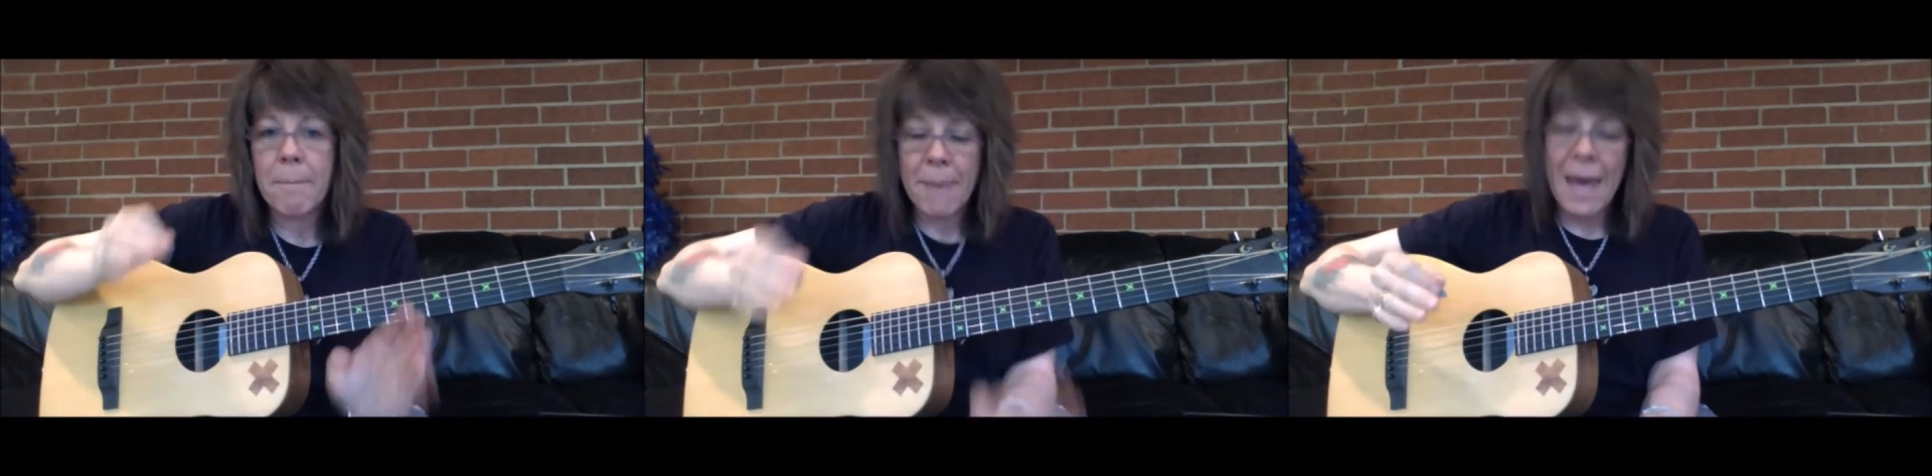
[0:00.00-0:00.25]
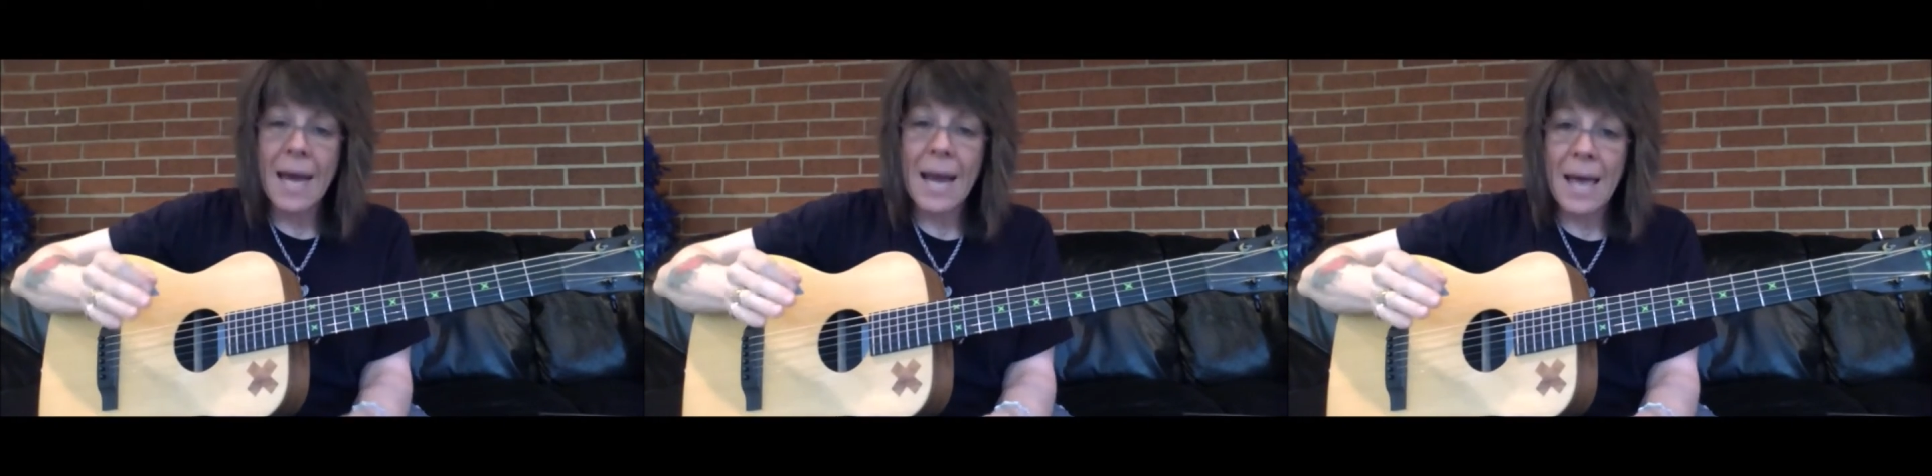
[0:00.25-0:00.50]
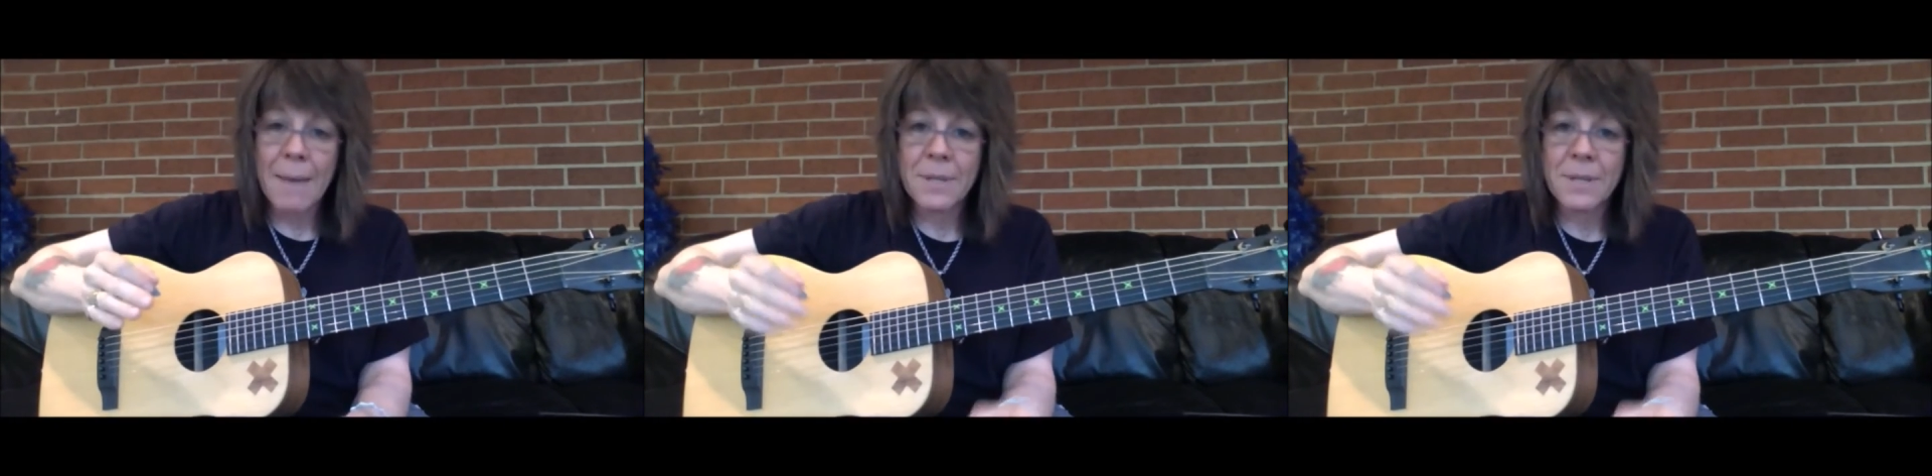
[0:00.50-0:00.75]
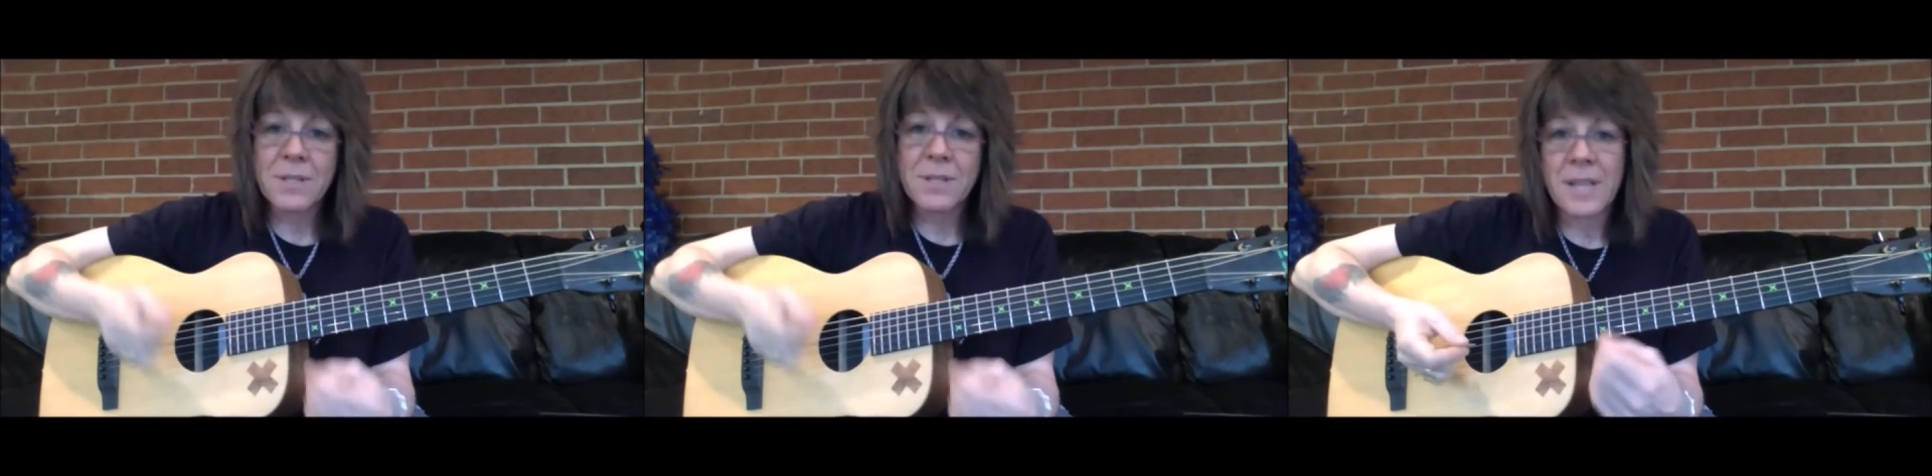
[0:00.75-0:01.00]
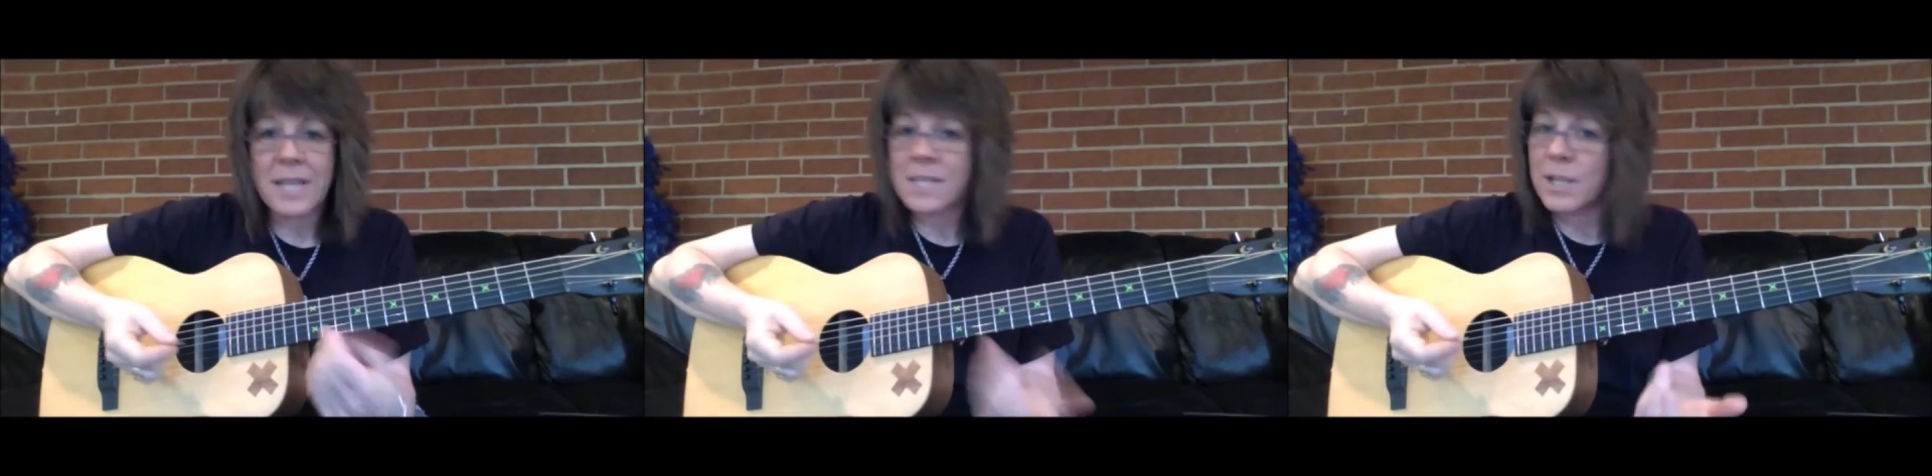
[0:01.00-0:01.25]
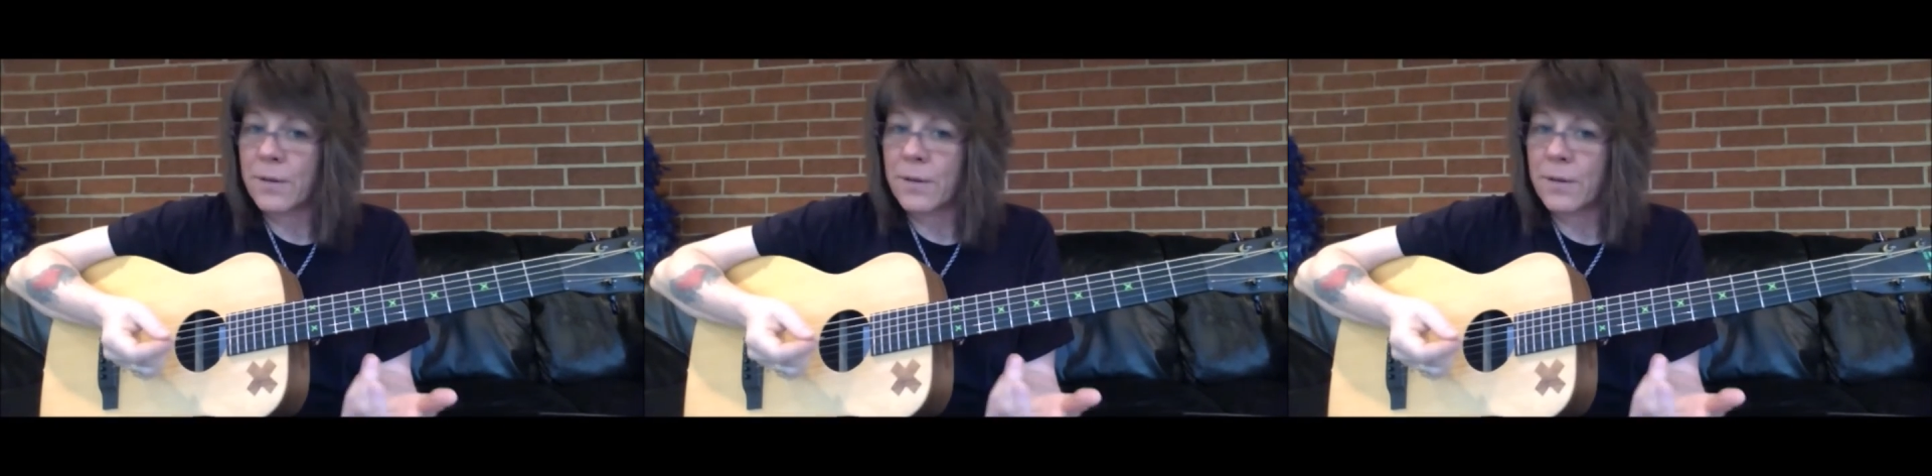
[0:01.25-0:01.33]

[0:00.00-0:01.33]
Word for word: bad habits that